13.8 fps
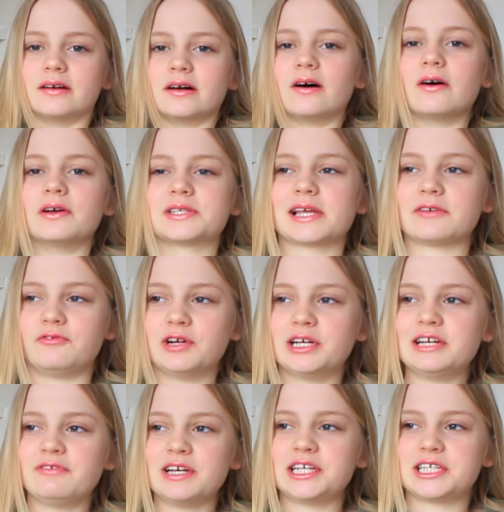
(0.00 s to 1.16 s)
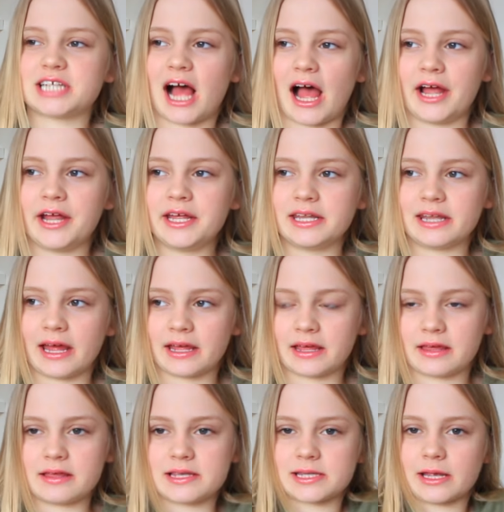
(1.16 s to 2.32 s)
oh, it's like really, really tight, and like
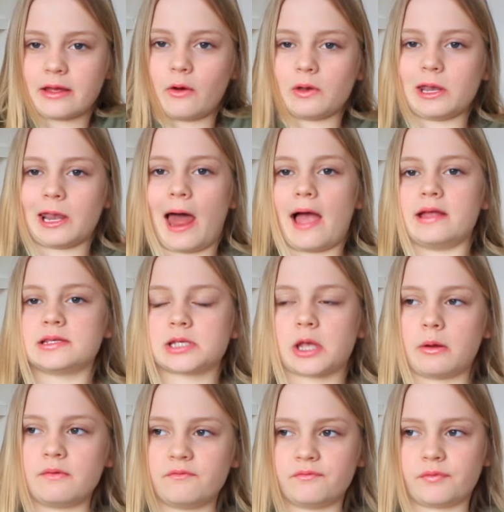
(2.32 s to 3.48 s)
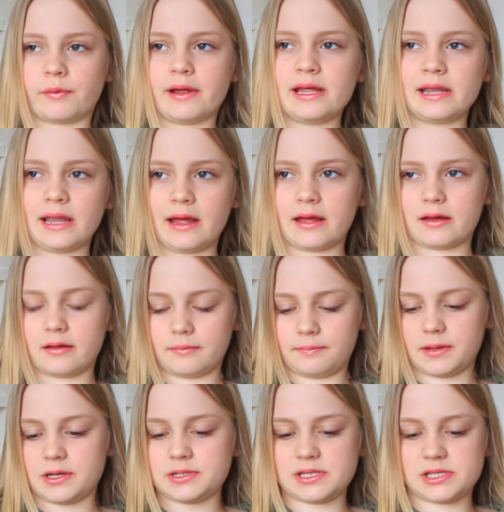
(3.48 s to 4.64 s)
it's like got lines going through it, like
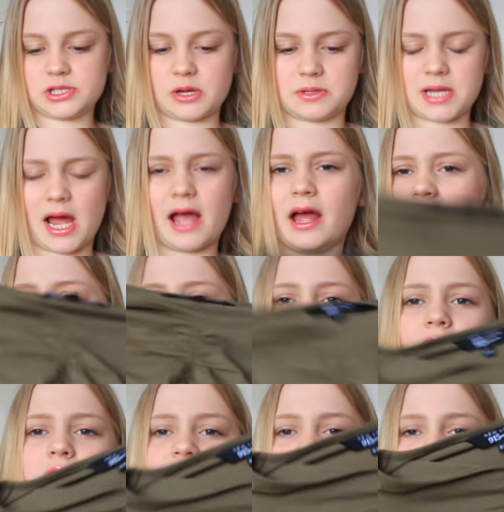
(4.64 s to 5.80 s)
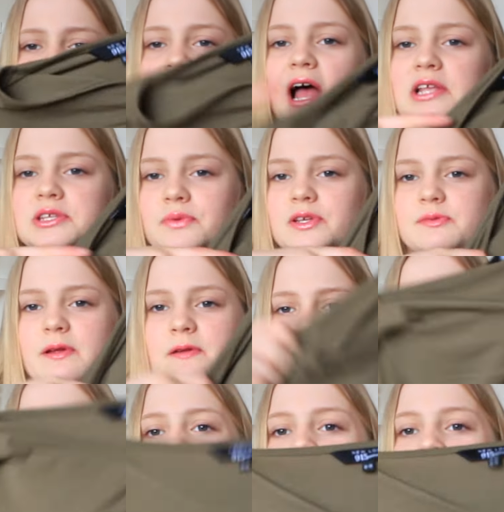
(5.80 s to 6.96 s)
because it's so tight. I don't know, it's really hard to explain,
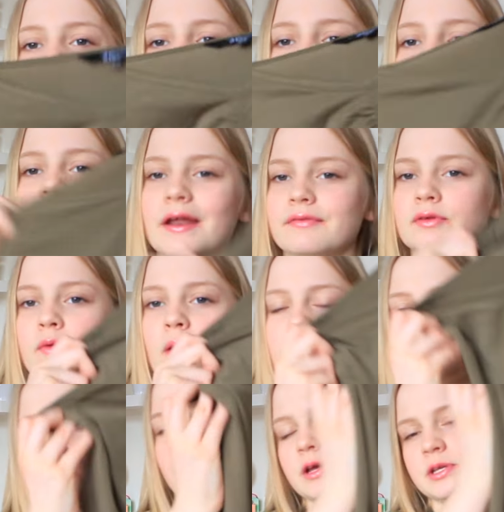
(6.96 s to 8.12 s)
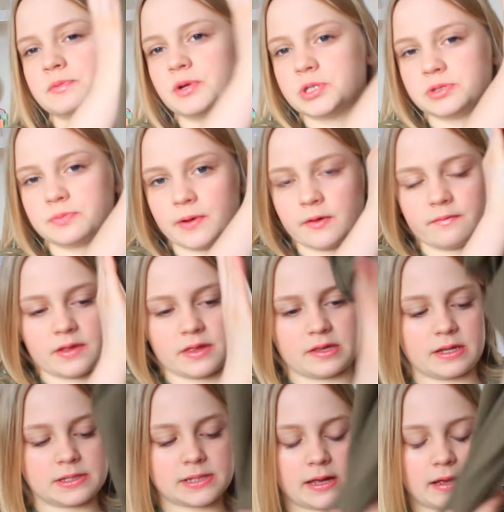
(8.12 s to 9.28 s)
but I definitely won't be wearing it as much as my other
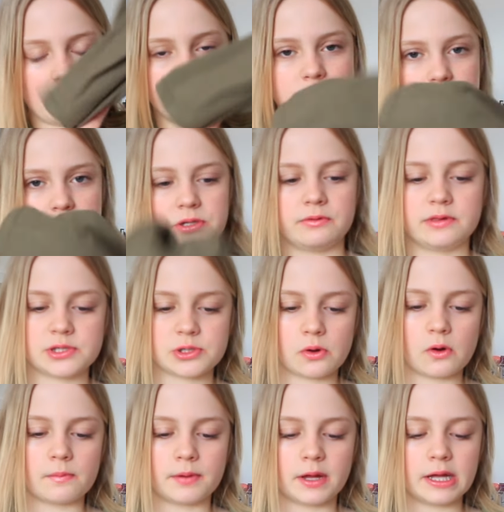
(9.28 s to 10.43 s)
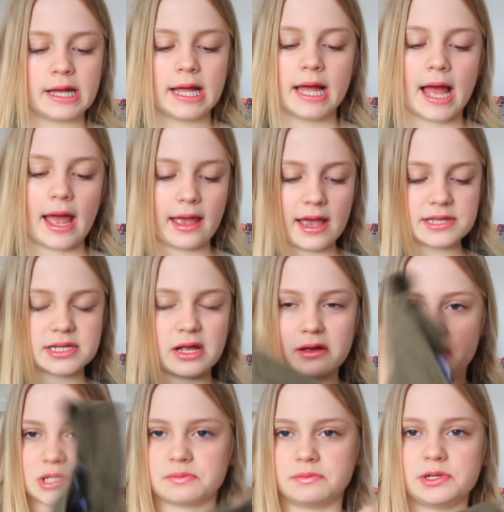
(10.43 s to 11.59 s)
things that I'm showing you in this haul. But I guess I'll
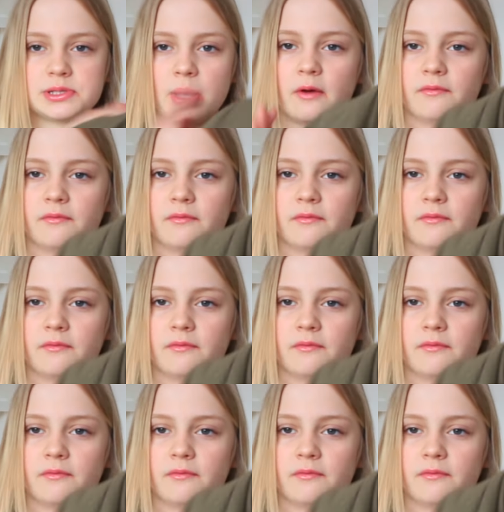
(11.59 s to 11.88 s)
get some use